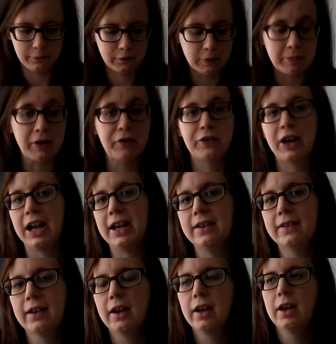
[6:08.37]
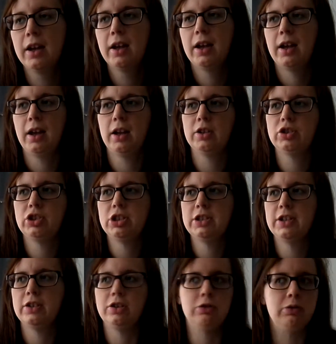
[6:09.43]
from a friend. Uh, she
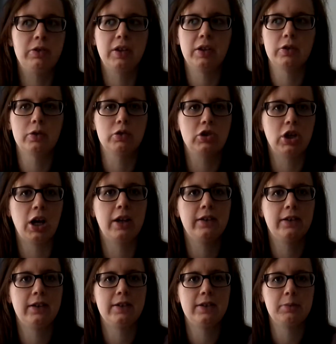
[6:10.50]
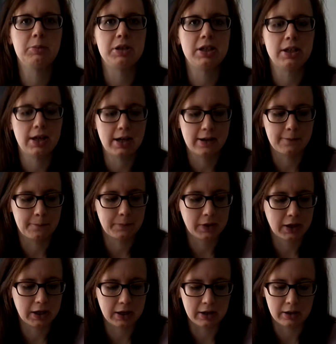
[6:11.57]
didn't use it so she handed it to me um,
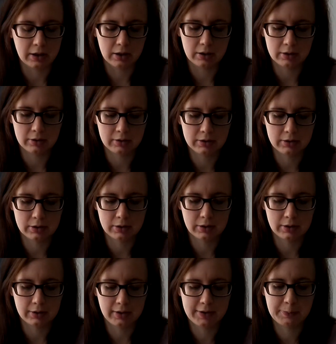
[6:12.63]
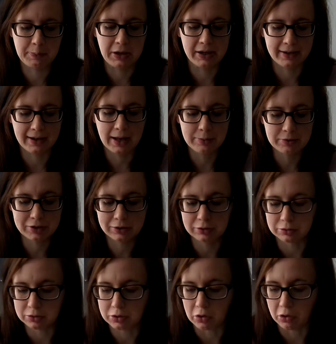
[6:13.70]
and it's been an
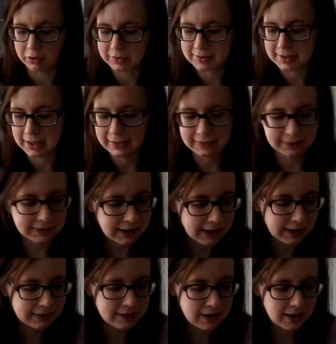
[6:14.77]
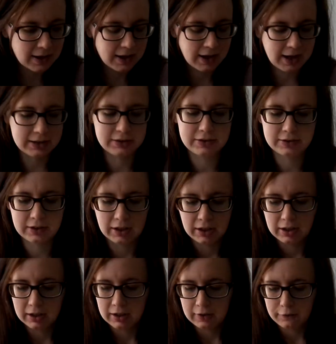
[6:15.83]
absolute godsend again.
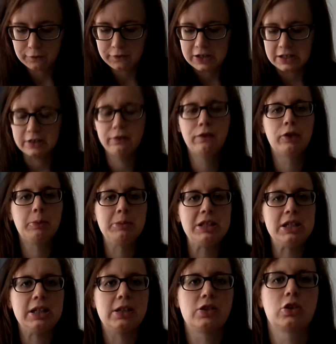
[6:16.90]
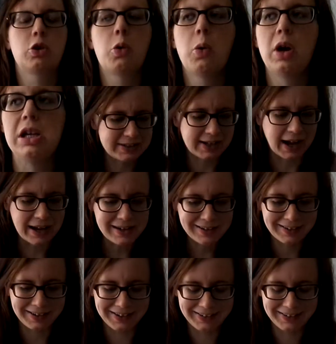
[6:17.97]
It's Feeding for me is quite tired